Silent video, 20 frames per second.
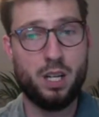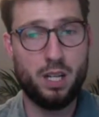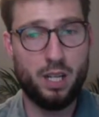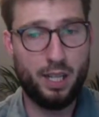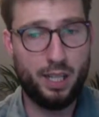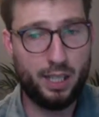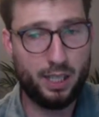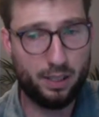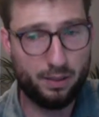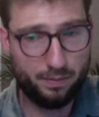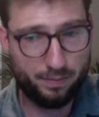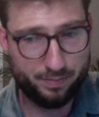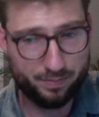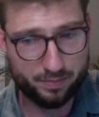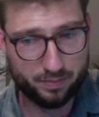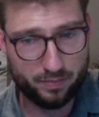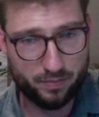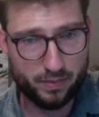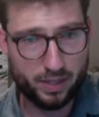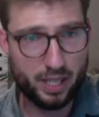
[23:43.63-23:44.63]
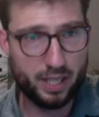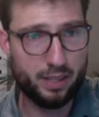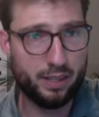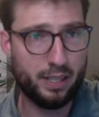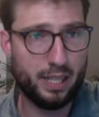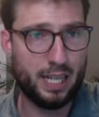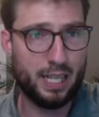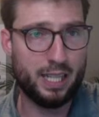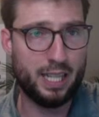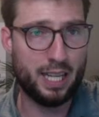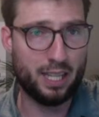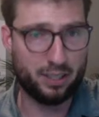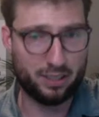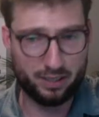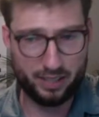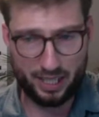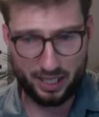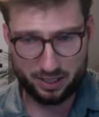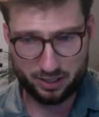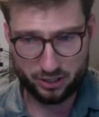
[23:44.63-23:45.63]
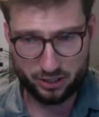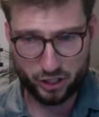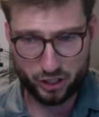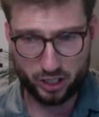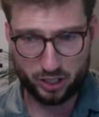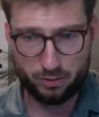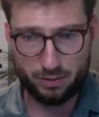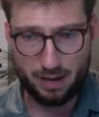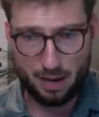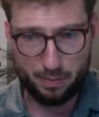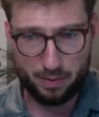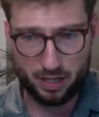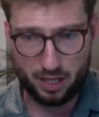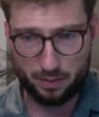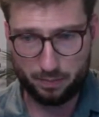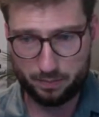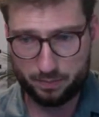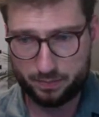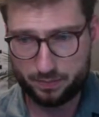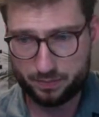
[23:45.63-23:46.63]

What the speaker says: And that should wrap it up.